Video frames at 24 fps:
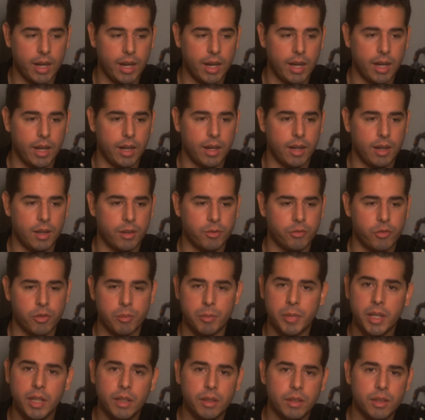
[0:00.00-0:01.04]
For
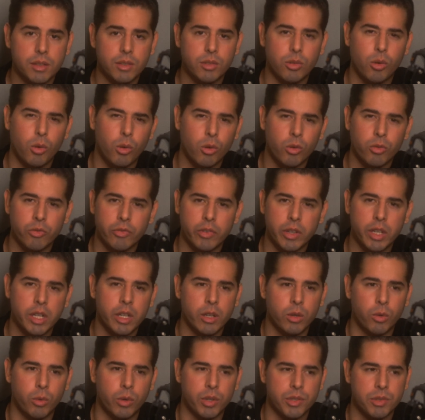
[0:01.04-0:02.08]
me, this whole
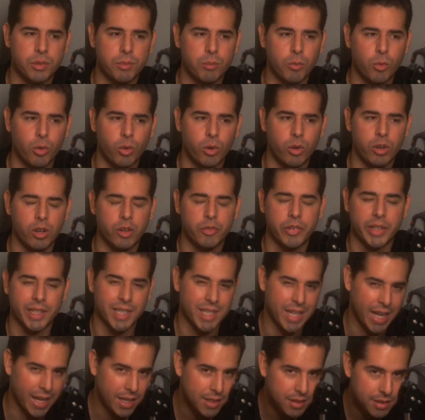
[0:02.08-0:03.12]
video was more of a
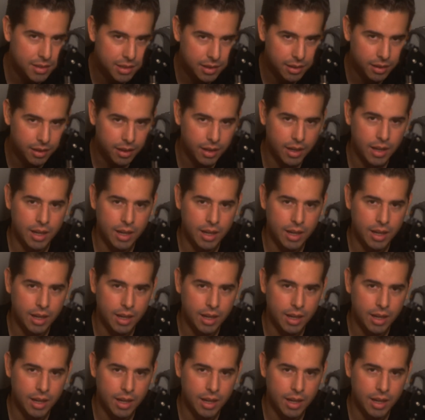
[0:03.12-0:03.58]
test.